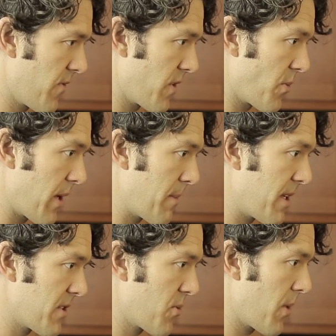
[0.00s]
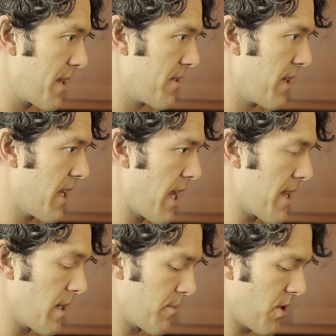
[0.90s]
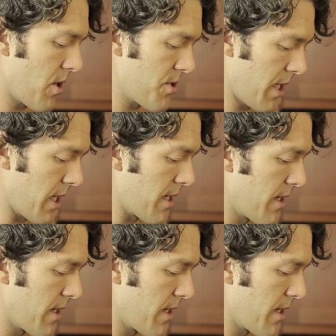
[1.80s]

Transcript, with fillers: for 20 minutes twice a day, I end up charging it